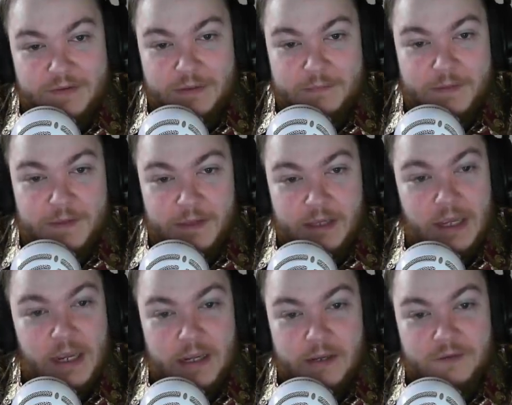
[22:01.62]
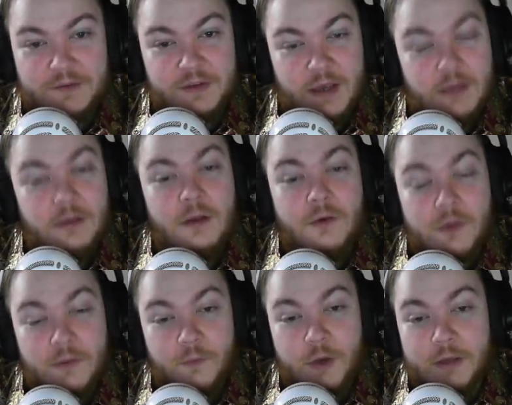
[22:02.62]
been the case. And no,
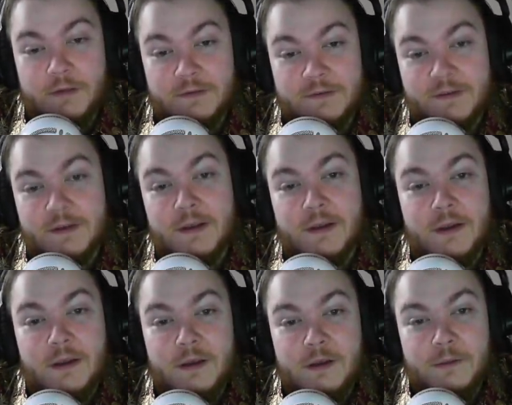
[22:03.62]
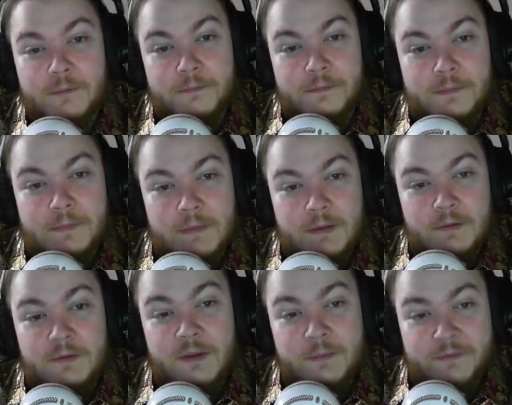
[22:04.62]
it was.
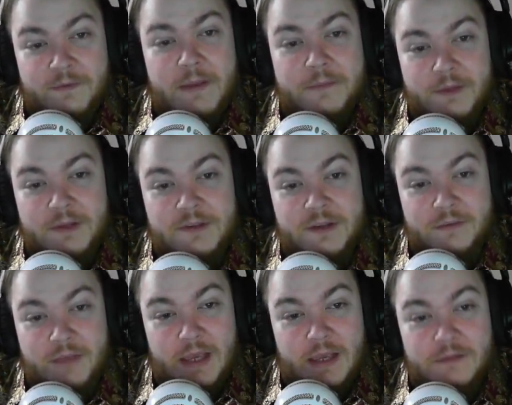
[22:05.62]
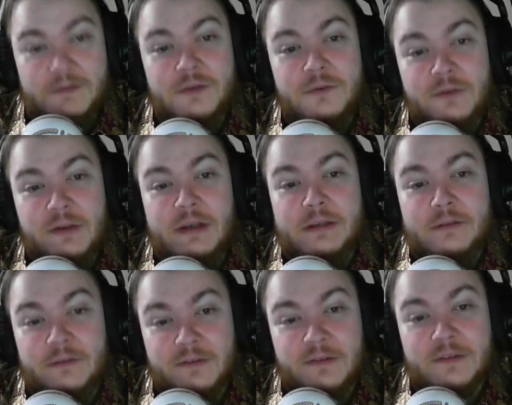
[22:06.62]
Some families, if they had two
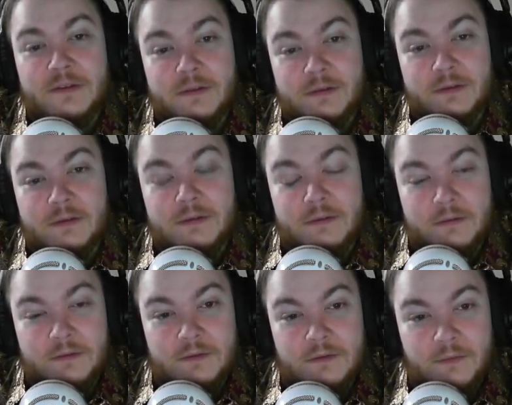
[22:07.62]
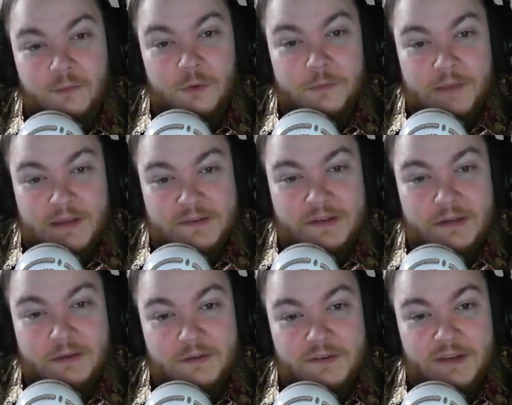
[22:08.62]
sons, would
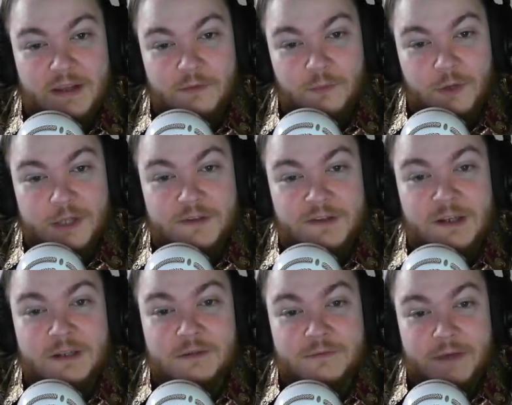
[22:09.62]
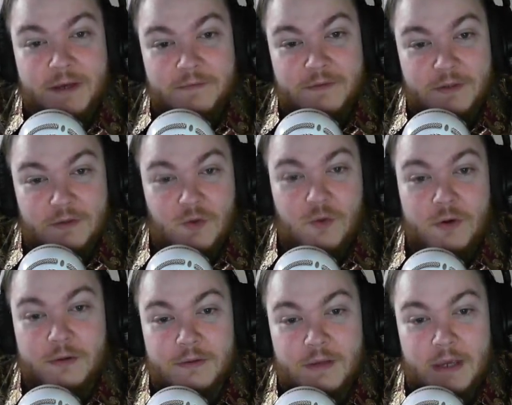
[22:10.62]
basically send one son to fight for the
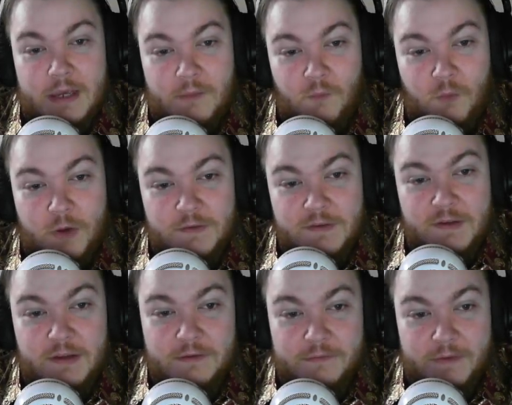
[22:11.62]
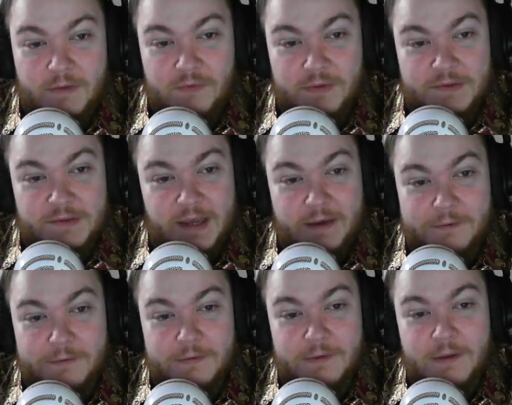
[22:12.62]
North and one son to fight for the
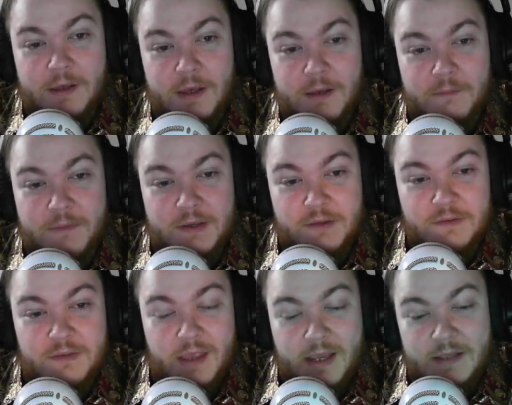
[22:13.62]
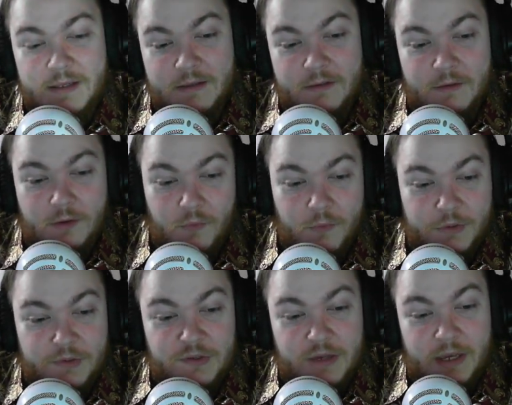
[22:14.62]
South, because they didn't know which
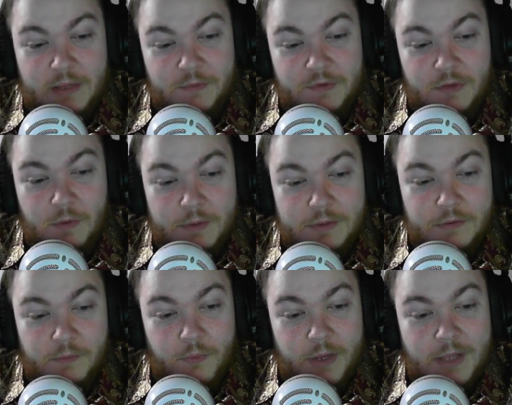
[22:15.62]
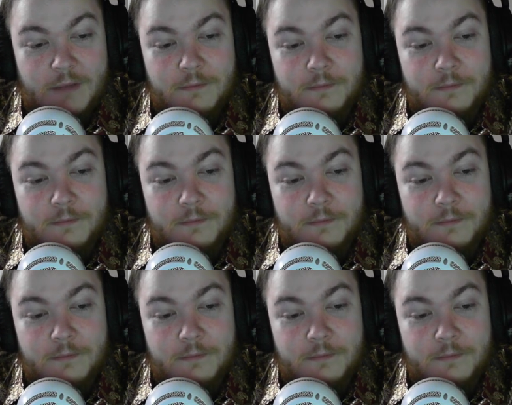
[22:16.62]
side was going to win,